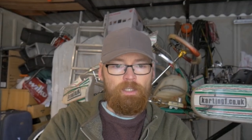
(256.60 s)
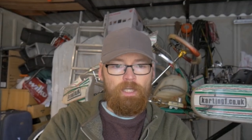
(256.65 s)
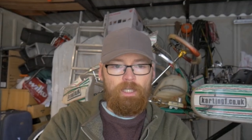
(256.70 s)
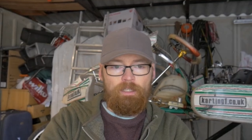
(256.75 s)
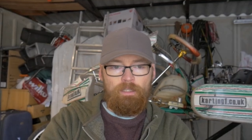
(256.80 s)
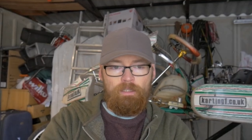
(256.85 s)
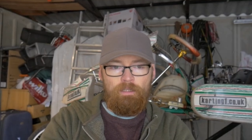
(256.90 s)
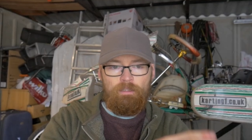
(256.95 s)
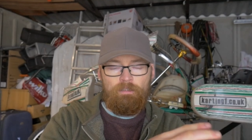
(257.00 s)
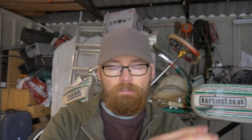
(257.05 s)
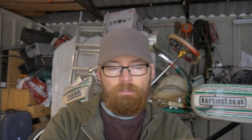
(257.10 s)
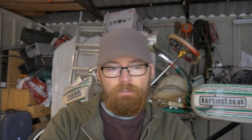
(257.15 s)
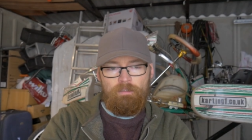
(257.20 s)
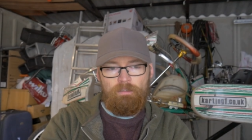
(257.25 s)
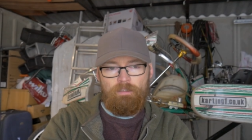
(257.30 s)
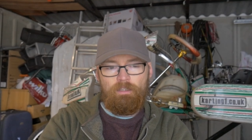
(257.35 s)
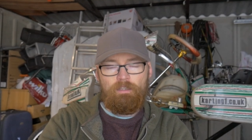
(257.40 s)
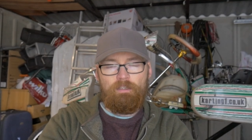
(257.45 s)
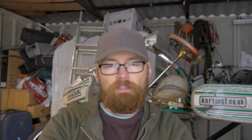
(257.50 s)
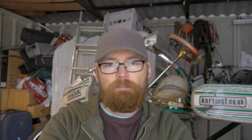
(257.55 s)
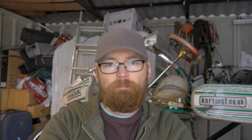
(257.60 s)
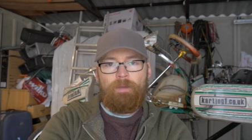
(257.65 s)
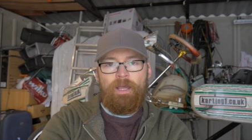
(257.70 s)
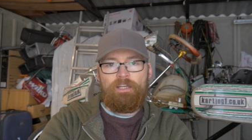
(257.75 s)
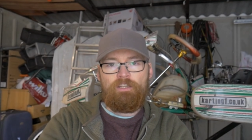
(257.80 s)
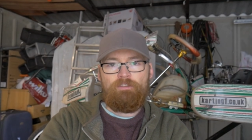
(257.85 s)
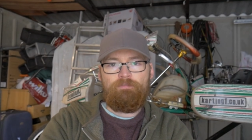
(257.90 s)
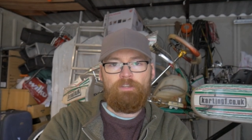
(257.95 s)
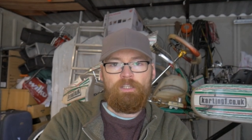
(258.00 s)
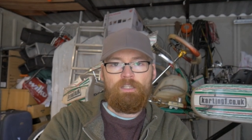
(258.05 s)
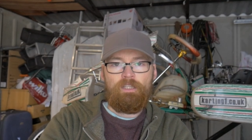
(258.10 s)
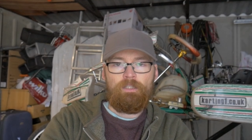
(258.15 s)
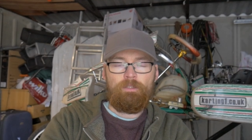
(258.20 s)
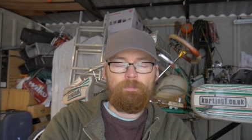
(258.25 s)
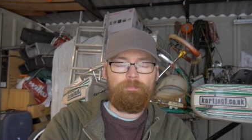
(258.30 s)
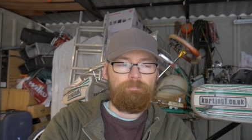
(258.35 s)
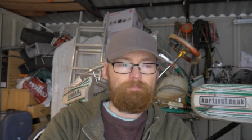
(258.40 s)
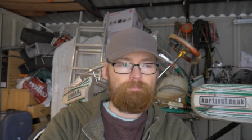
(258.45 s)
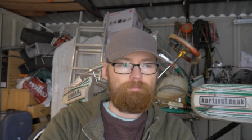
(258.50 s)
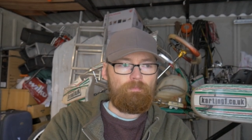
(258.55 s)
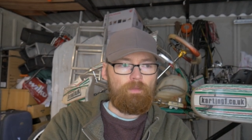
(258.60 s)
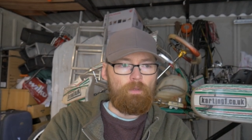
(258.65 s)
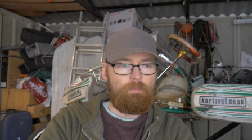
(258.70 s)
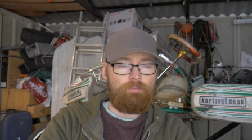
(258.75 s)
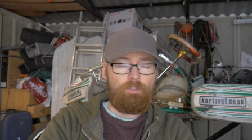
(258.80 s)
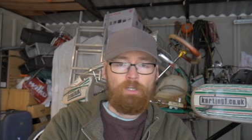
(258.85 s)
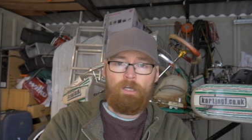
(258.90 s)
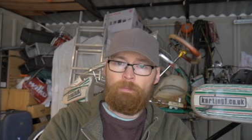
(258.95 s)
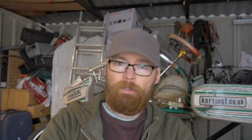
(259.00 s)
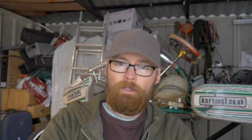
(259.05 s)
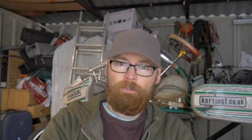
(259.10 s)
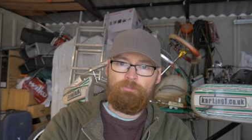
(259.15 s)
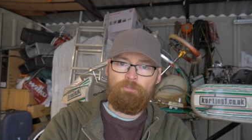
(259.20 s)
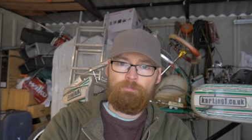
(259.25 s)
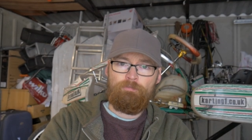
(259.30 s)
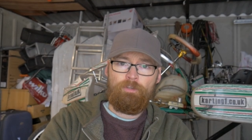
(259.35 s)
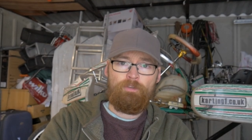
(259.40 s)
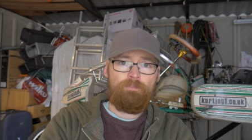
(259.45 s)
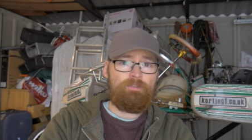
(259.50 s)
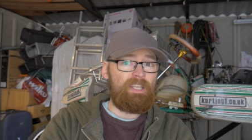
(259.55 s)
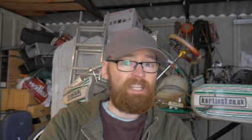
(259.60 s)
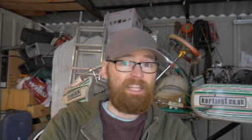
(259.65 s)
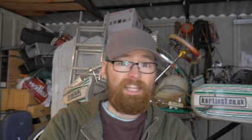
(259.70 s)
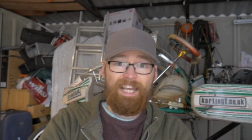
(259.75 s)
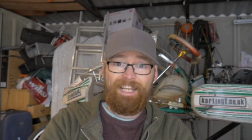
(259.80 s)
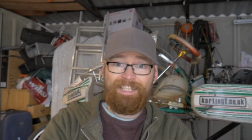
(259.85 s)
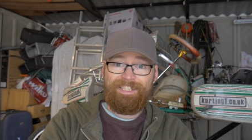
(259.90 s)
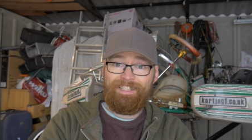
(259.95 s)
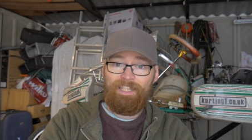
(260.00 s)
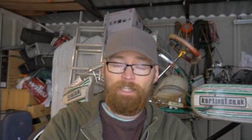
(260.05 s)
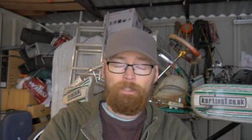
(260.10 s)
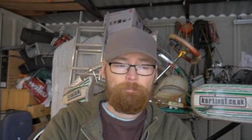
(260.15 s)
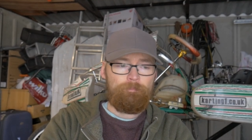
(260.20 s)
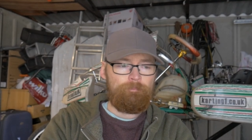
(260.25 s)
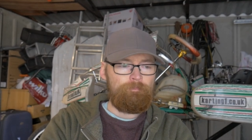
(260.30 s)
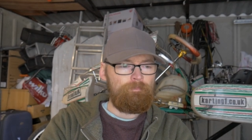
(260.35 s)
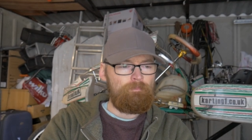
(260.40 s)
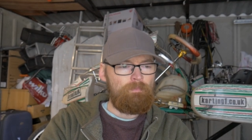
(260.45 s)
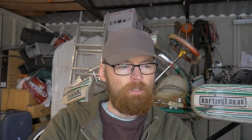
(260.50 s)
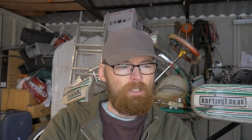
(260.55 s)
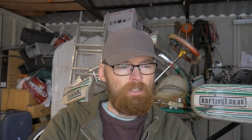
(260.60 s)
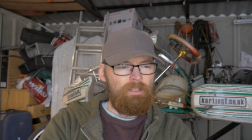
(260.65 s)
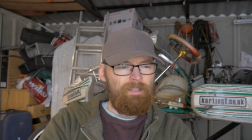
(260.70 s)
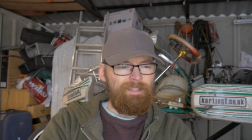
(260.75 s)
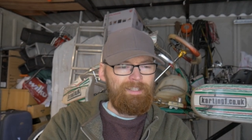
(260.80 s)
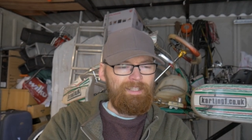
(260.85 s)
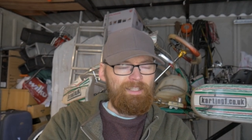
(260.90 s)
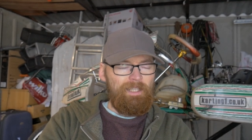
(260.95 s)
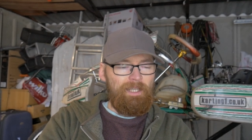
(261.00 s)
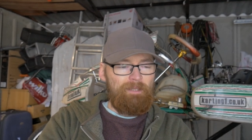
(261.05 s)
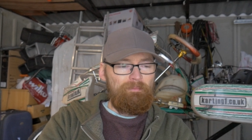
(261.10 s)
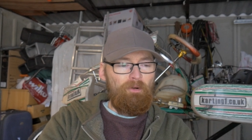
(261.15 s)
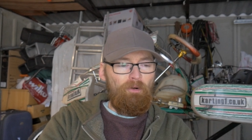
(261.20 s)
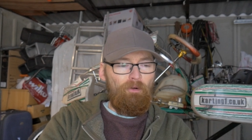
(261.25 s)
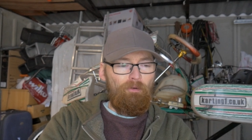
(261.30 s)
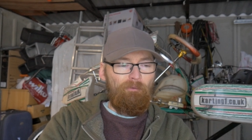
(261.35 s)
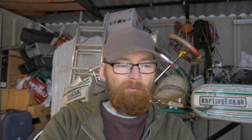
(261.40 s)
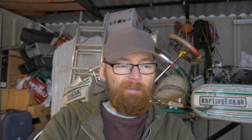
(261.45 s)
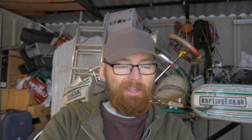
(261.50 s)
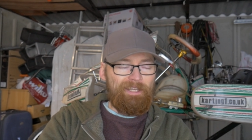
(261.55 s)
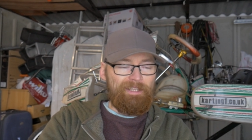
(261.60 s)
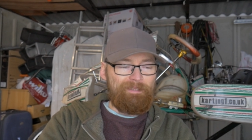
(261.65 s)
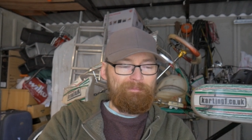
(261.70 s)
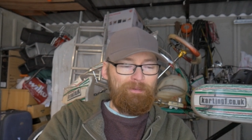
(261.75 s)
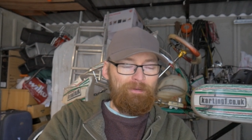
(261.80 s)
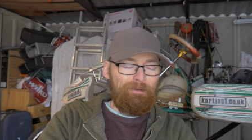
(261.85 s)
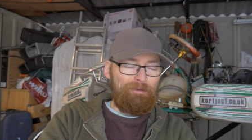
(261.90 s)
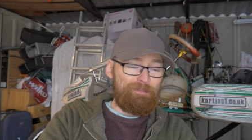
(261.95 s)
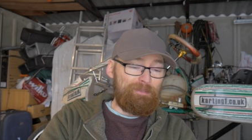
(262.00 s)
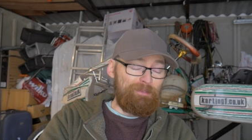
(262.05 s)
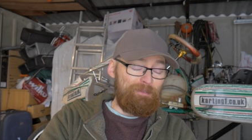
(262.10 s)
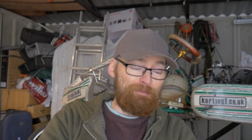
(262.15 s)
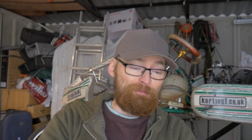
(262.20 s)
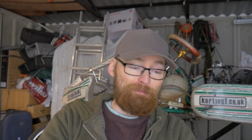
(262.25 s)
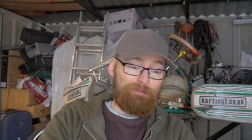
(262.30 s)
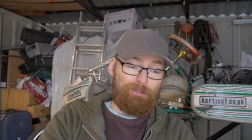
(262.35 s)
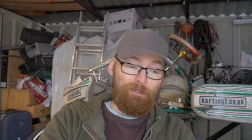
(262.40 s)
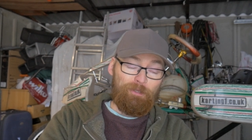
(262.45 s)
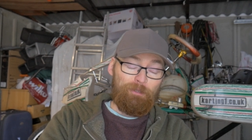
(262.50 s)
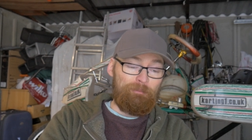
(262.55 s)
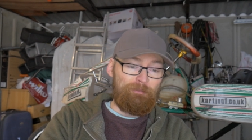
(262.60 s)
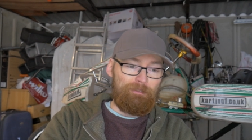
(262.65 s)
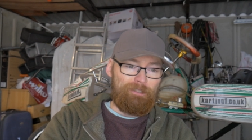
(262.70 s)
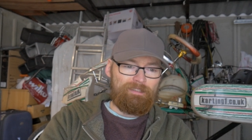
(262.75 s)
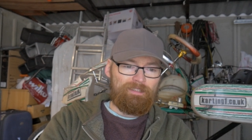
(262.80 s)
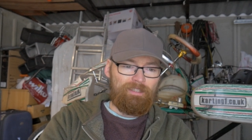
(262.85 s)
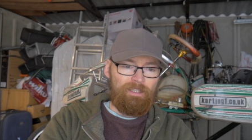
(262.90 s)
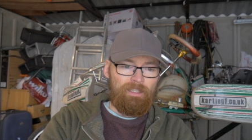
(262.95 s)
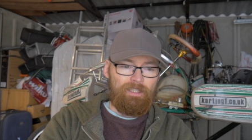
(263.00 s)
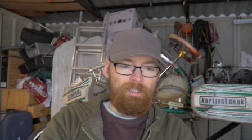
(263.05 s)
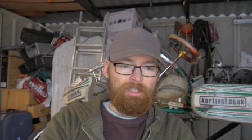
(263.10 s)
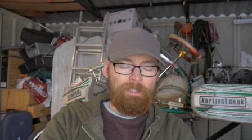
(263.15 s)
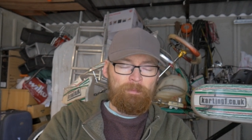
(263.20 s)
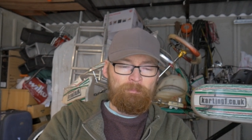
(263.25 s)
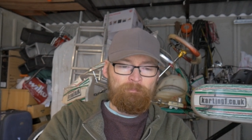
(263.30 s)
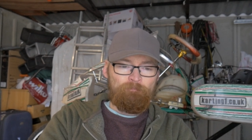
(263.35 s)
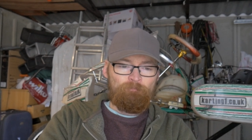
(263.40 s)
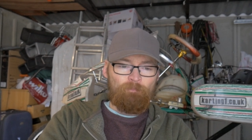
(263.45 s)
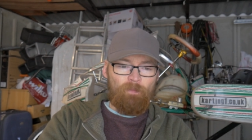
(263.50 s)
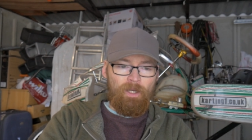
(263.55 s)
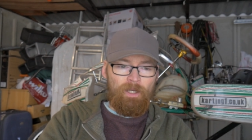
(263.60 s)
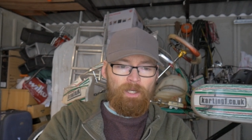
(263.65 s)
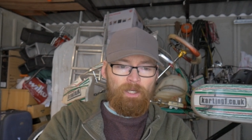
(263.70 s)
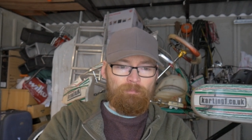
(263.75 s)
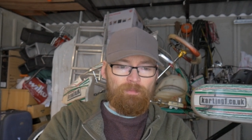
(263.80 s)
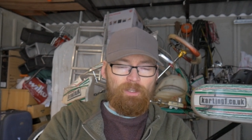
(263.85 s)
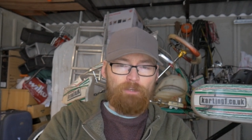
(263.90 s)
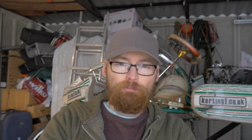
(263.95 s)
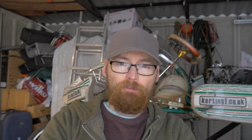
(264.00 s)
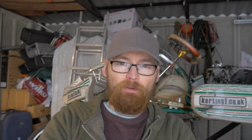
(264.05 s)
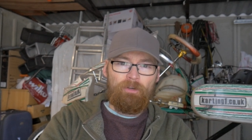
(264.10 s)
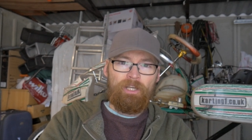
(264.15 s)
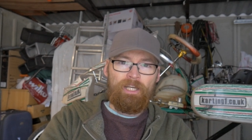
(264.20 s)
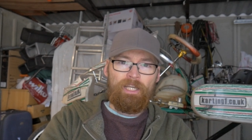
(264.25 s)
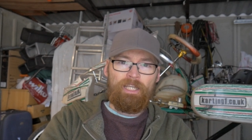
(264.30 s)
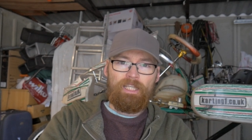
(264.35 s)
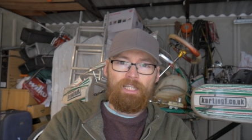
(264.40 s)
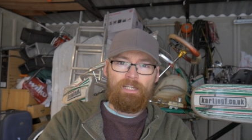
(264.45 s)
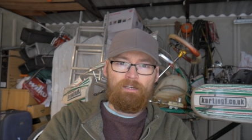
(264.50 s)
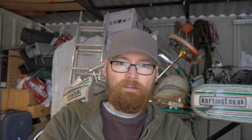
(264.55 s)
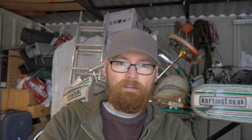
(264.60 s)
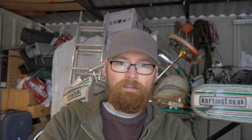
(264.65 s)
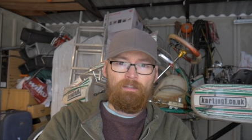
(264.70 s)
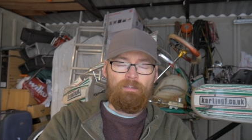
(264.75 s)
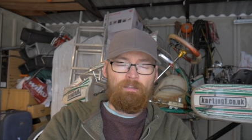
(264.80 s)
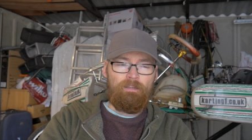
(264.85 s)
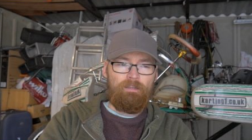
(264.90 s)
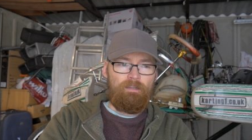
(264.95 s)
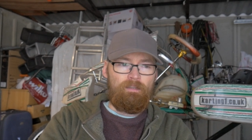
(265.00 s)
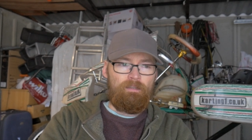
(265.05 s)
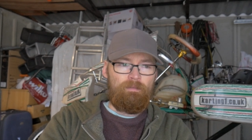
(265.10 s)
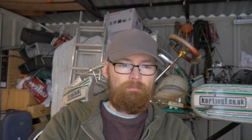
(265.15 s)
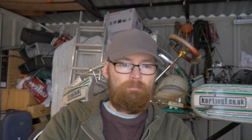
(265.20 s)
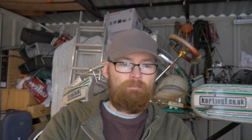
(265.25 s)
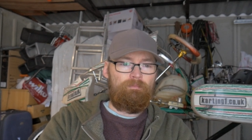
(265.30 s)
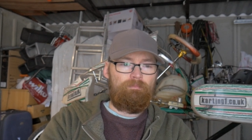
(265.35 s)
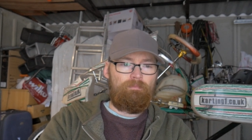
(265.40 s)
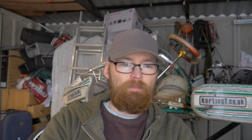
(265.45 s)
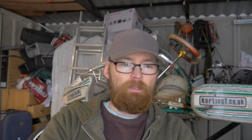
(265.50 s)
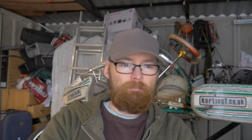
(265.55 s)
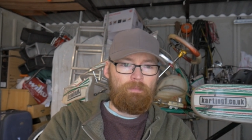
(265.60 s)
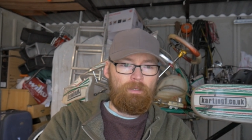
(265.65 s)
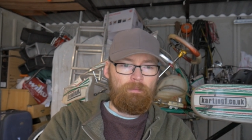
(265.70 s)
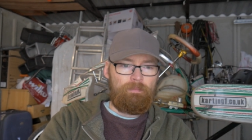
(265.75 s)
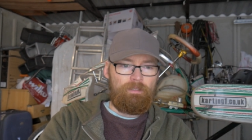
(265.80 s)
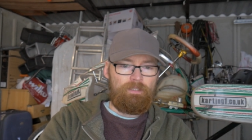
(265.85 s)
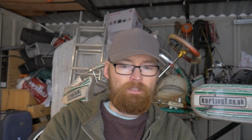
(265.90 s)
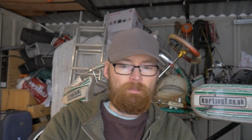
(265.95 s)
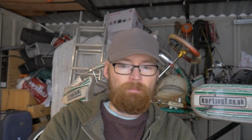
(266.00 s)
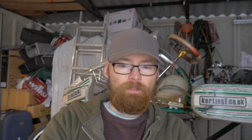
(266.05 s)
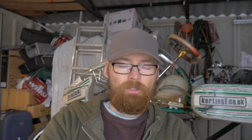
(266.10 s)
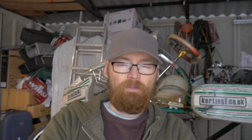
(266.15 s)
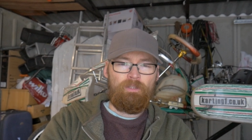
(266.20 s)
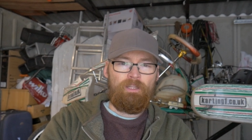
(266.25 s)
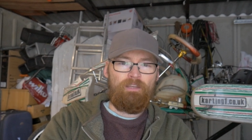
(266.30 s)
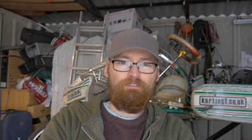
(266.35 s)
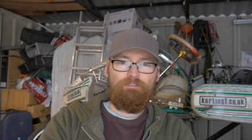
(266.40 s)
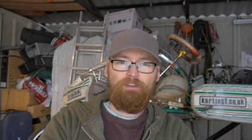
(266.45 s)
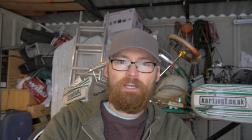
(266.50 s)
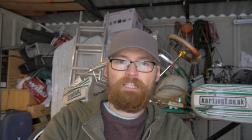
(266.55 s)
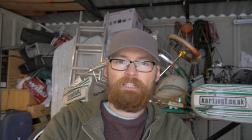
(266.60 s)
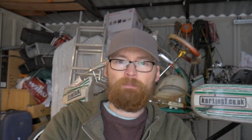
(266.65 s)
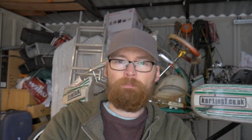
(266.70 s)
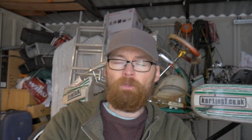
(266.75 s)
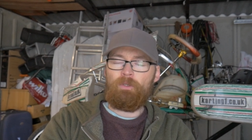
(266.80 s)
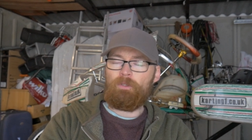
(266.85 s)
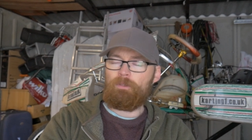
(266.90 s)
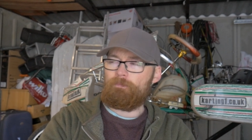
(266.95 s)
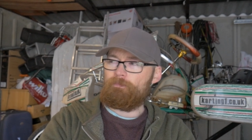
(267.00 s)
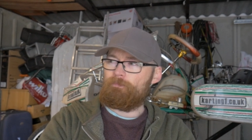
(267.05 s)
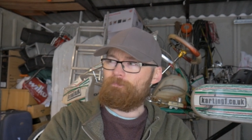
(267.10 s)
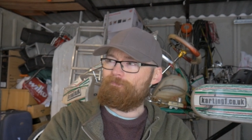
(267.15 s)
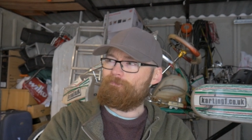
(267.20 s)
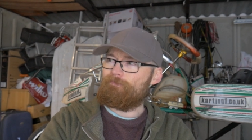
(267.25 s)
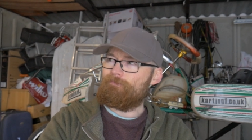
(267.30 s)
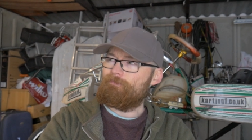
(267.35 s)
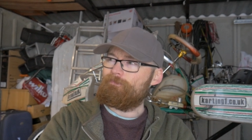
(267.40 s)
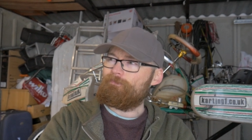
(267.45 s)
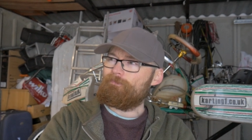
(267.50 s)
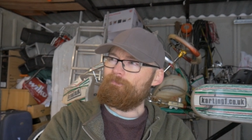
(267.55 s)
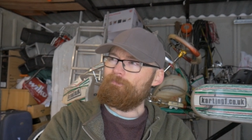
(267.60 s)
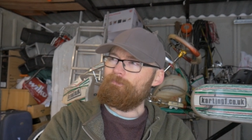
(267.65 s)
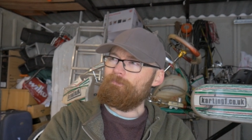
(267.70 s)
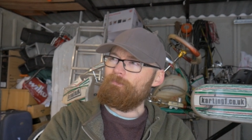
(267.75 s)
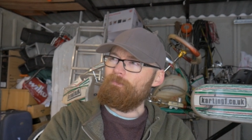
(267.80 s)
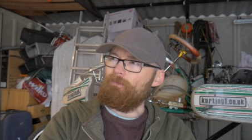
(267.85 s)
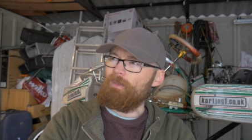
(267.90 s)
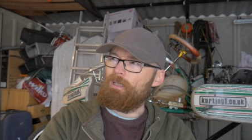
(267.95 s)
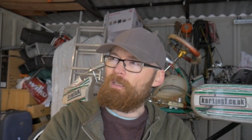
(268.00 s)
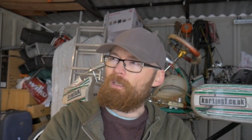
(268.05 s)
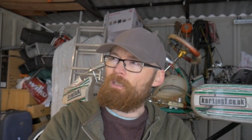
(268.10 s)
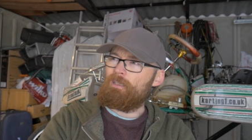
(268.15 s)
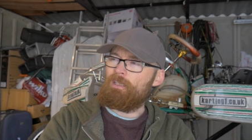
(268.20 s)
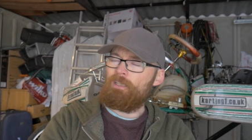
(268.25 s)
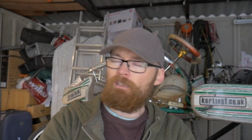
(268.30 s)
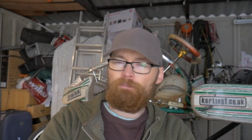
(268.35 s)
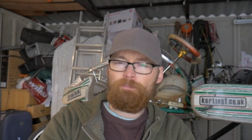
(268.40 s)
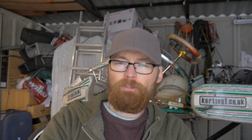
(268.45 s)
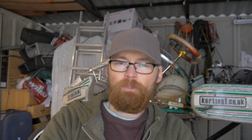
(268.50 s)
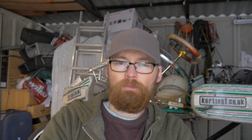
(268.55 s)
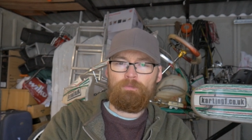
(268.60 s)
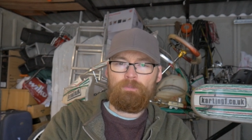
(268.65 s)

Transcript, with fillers: And, a, uh, and, a, uh, and I think a Spanish video with a couple of hundred views, and that's it. And more, more sort of humorously, um, the FIA karting um, published something on their Facebook, uh, an interview